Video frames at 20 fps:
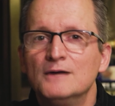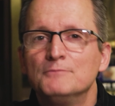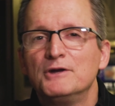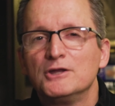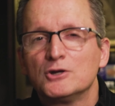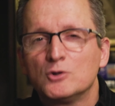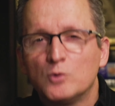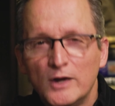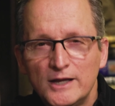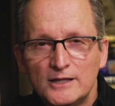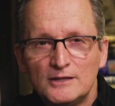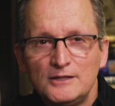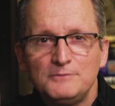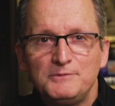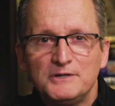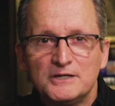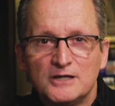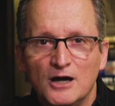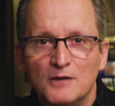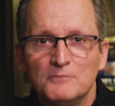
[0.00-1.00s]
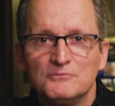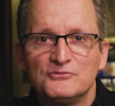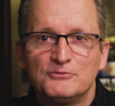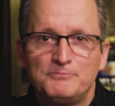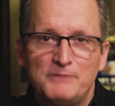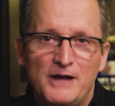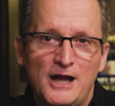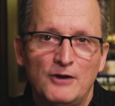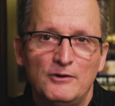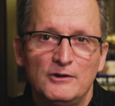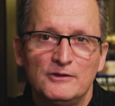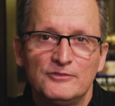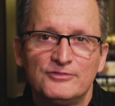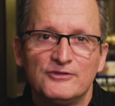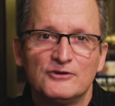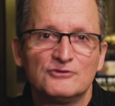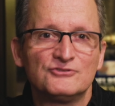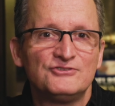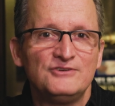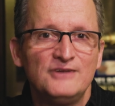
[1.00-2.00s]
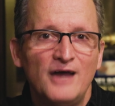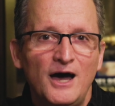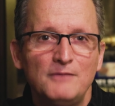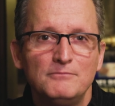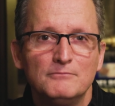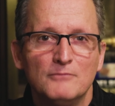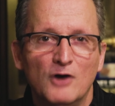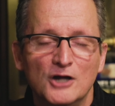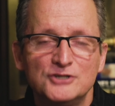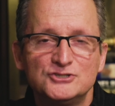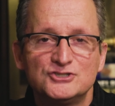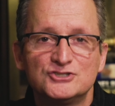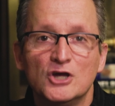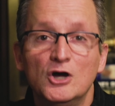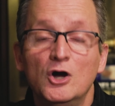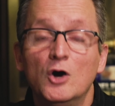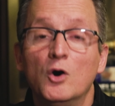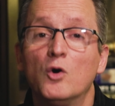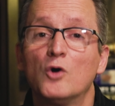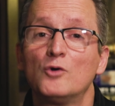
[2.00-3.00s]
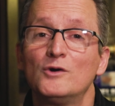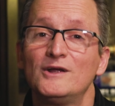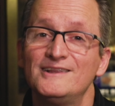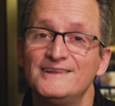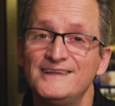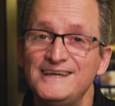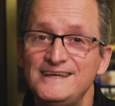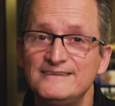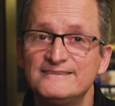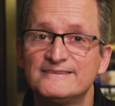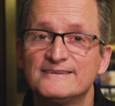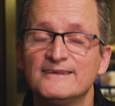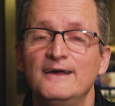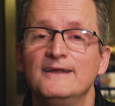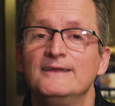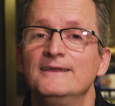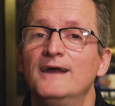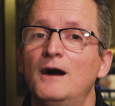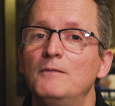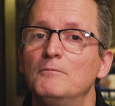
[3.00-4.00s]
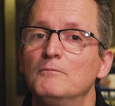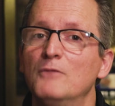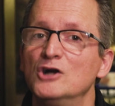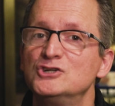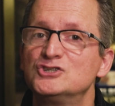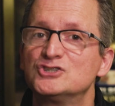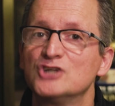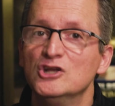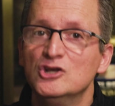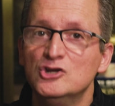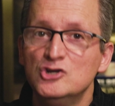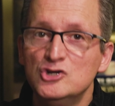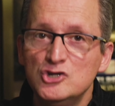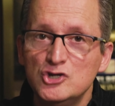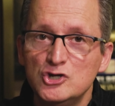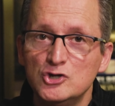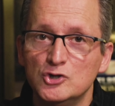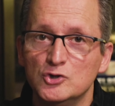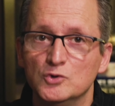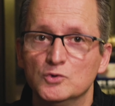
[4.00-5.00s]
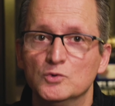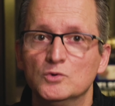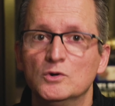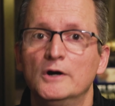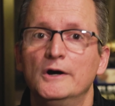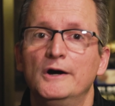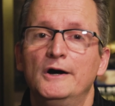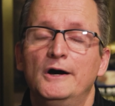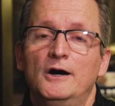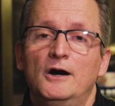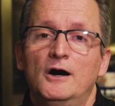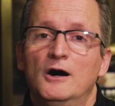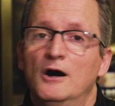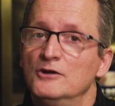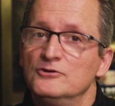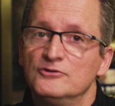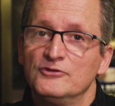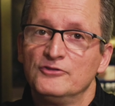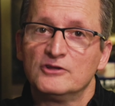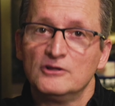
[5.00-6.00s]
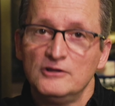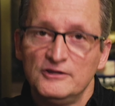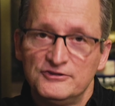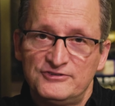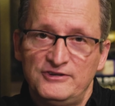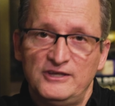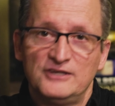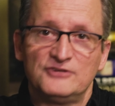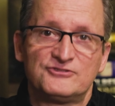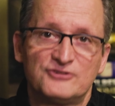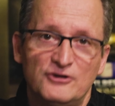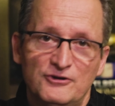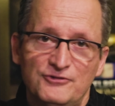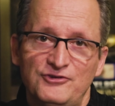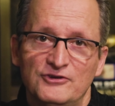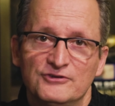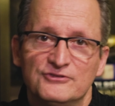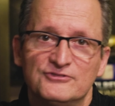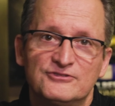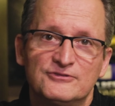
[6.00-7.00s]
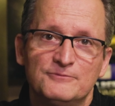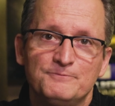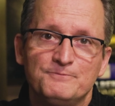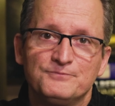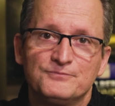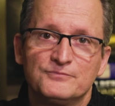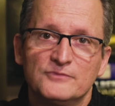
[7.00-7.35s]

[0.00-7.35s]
But it quickly becomes apparent there's not much, or at least not much new, under the glistening surface.